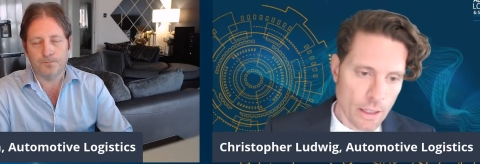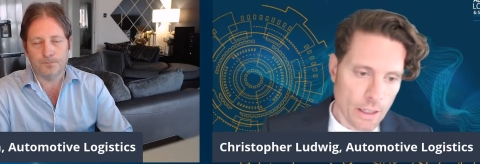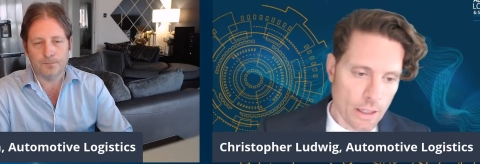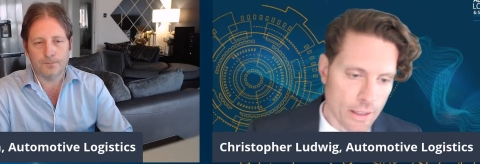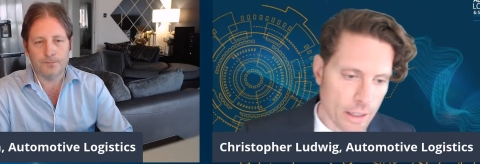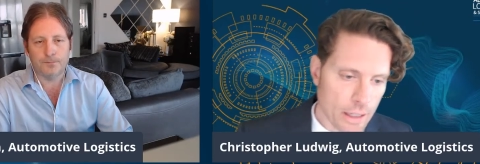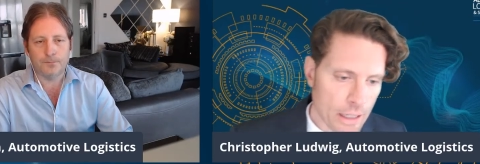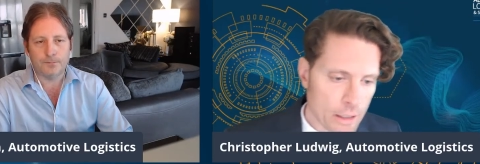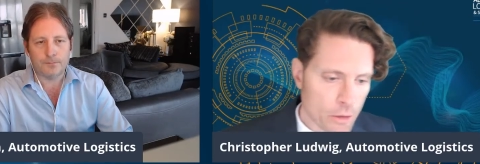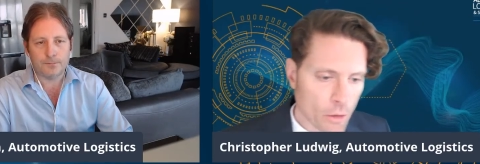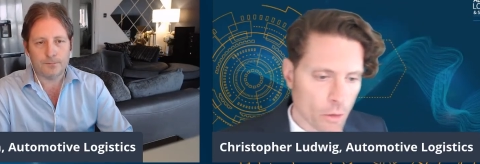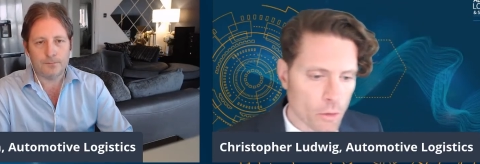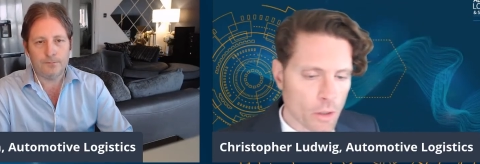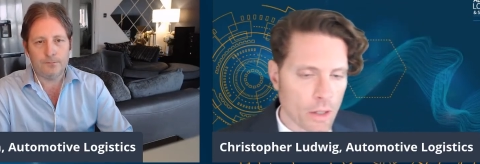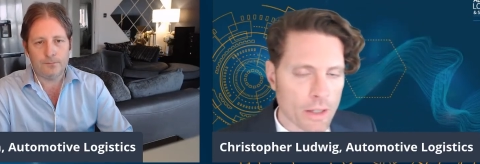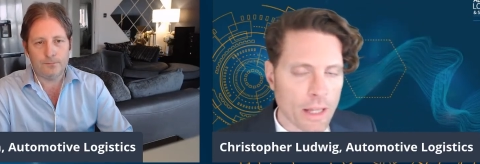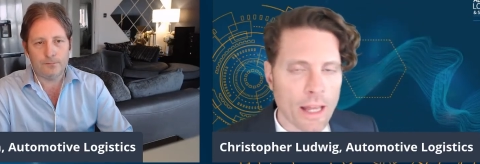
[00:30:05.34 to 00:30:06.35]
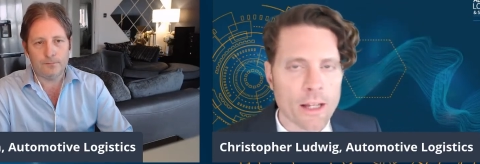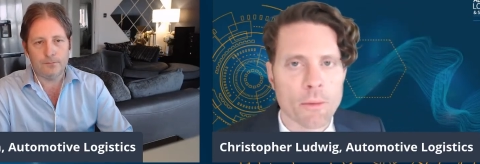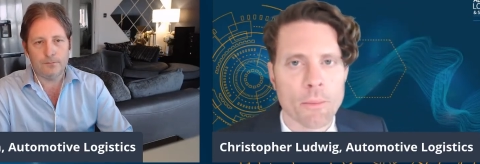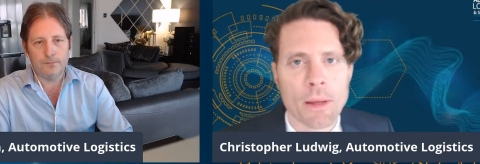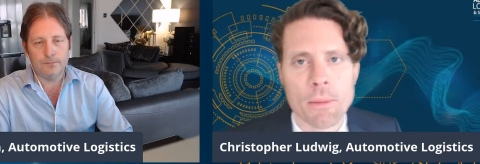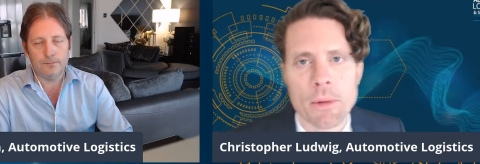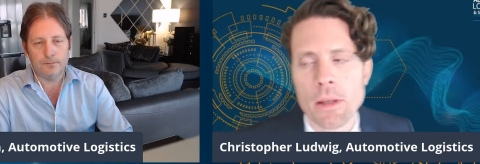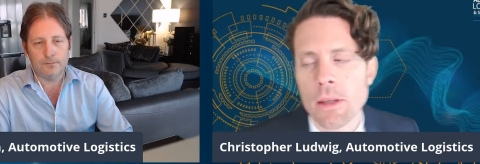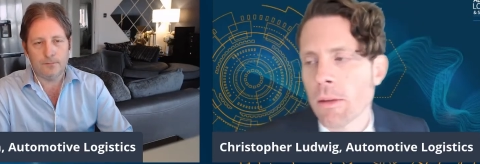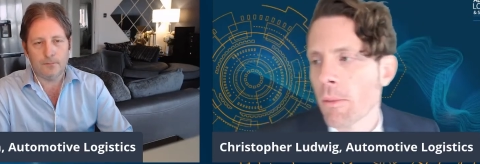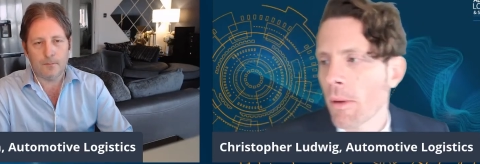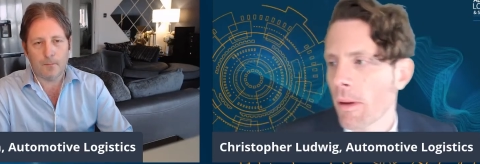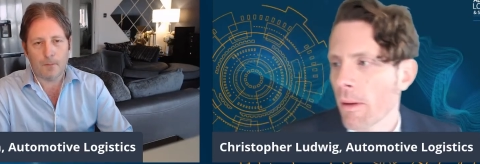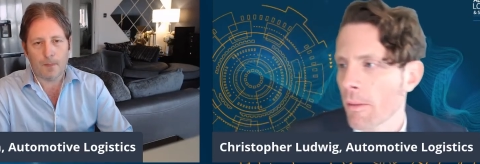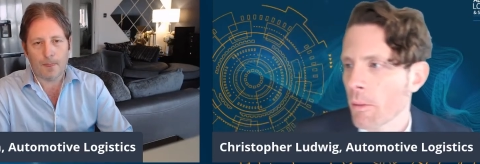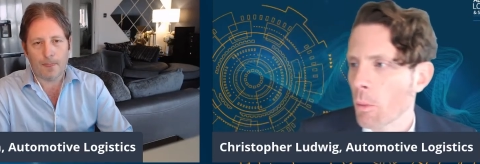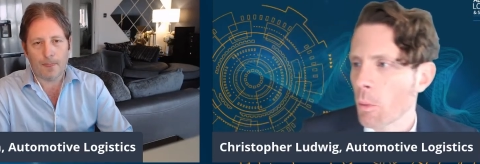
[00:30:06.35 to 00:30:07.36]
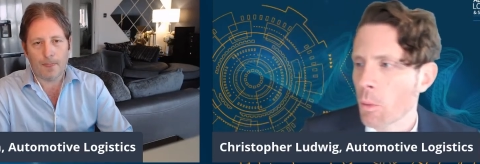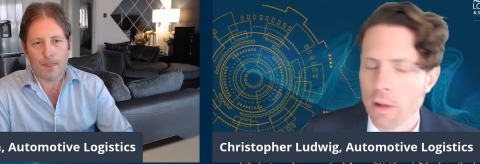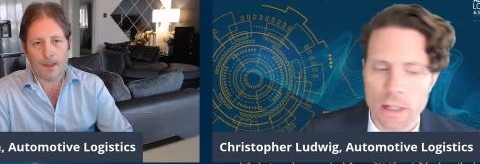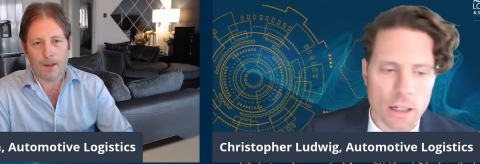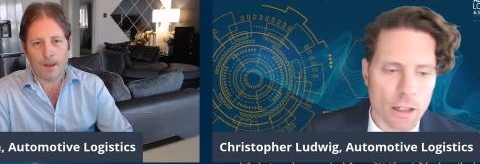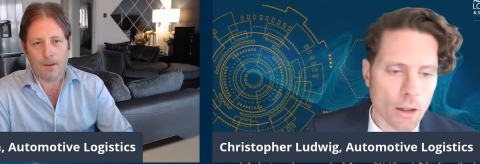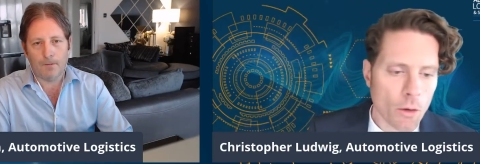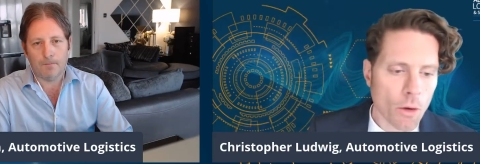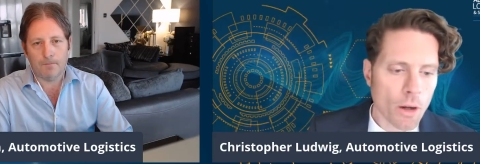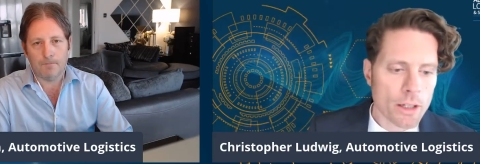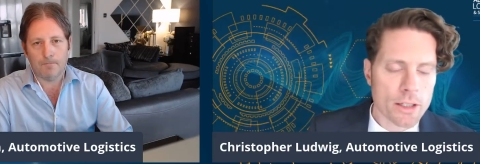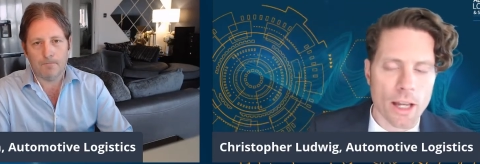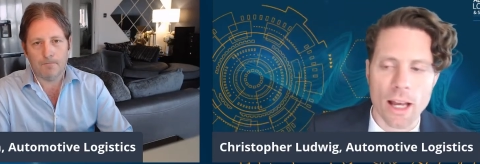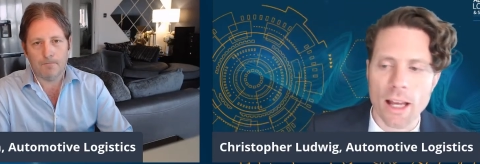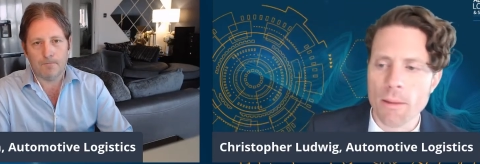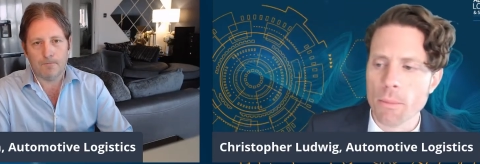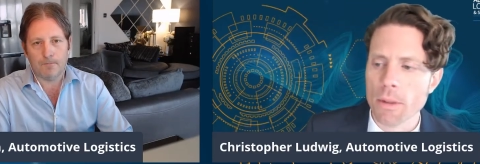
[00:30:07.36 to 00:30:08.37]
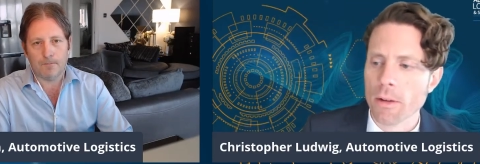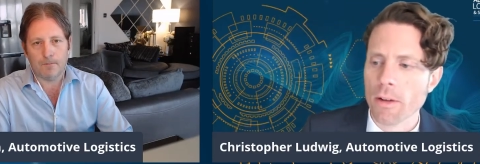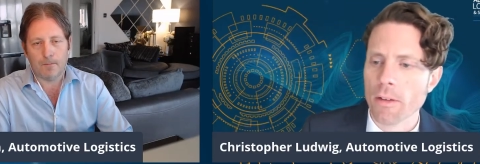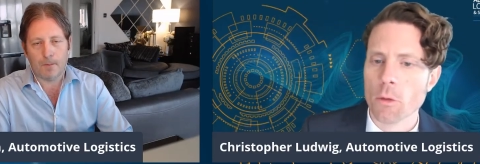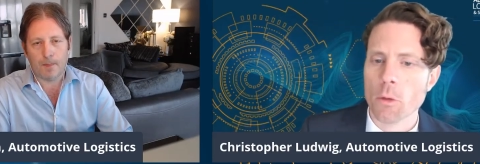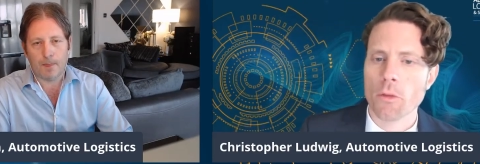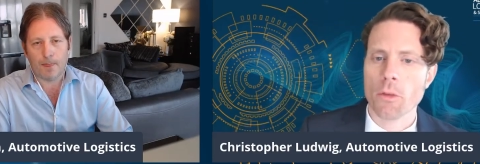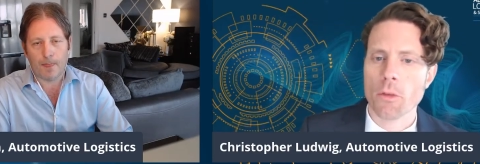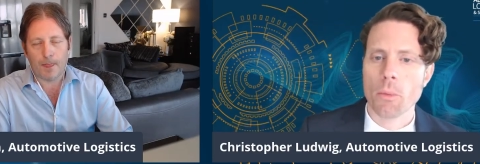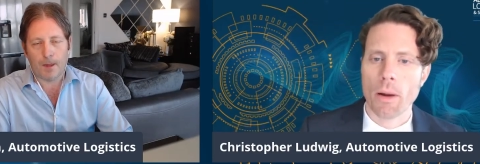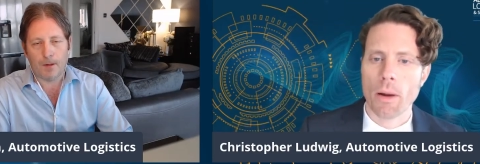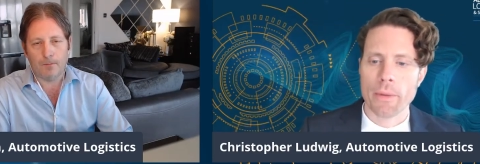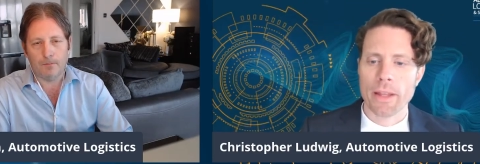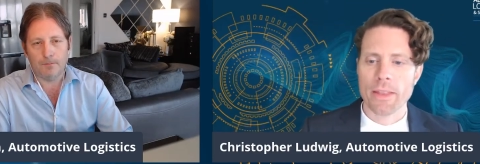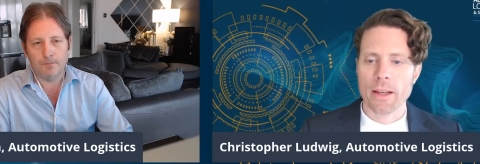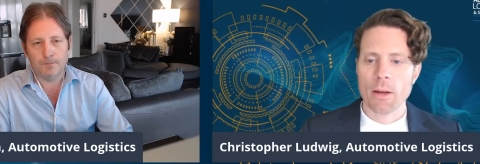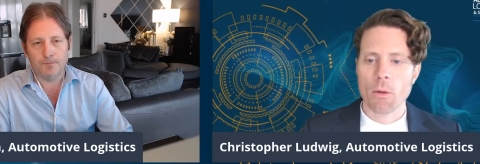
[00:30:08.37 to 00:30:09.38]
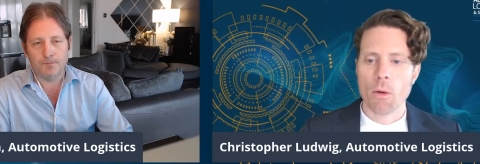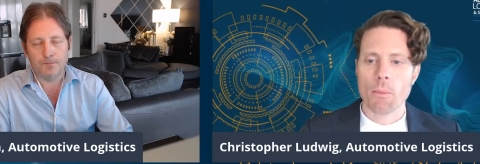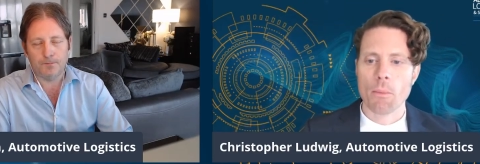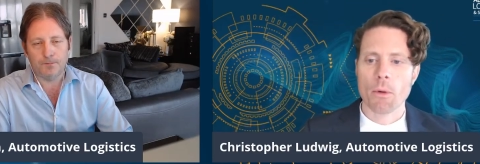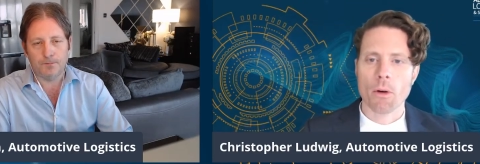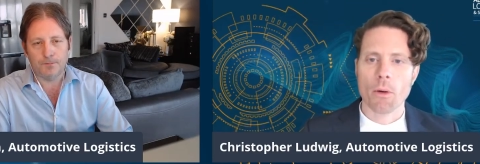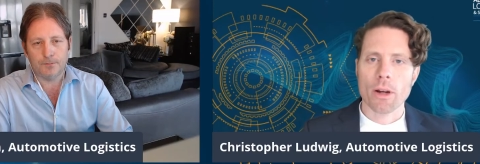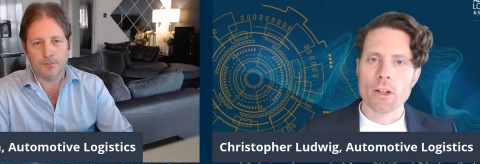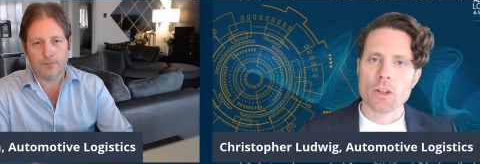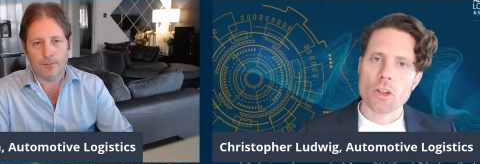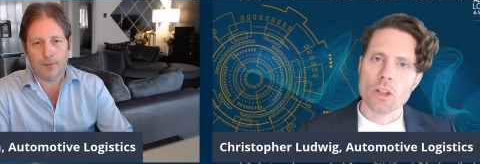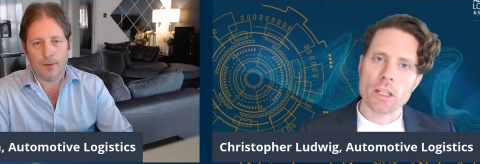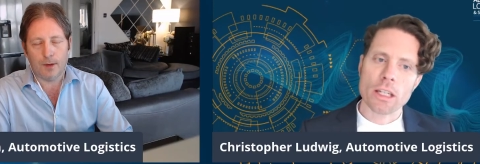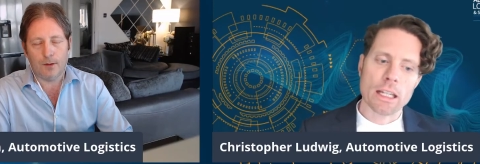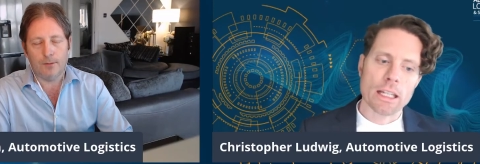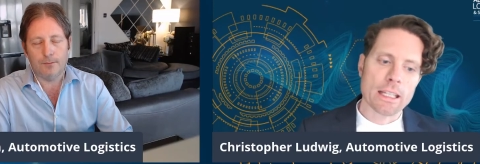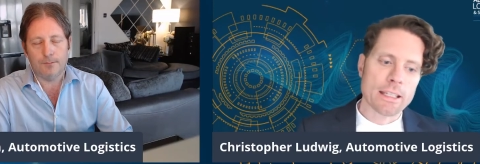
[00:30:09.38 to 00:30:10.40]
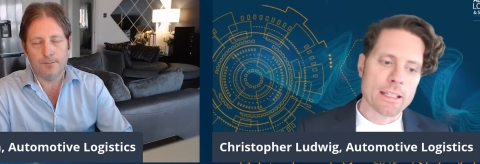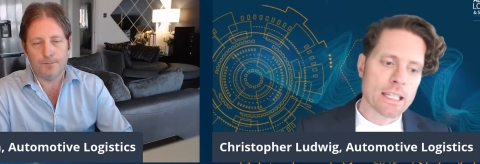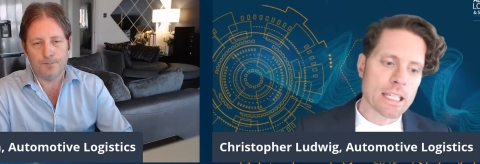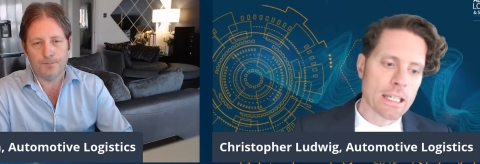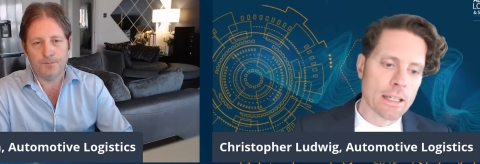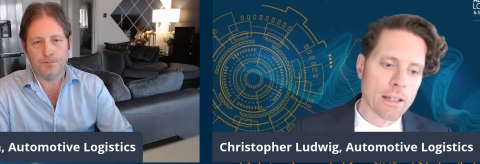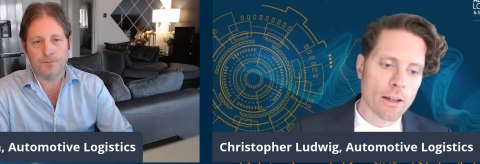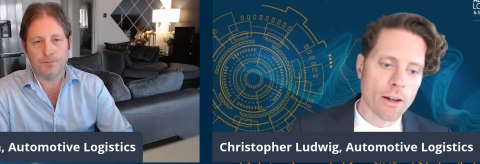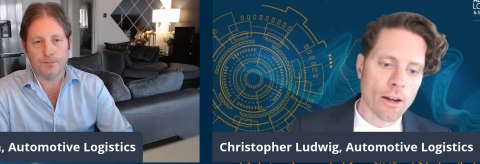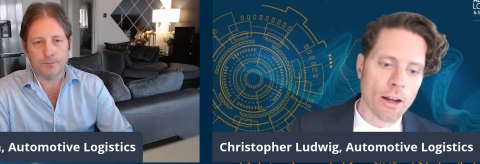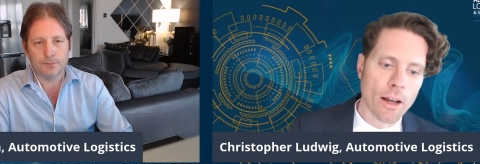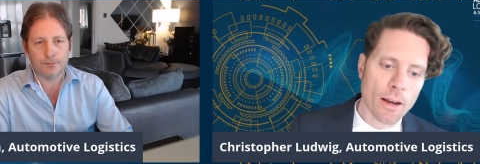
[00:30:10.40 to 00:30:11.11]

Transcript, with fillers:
Speaker 1: Indeed. So, Daniel, maybe we're running low on time, but I have room for probably, I think, one more question at least here.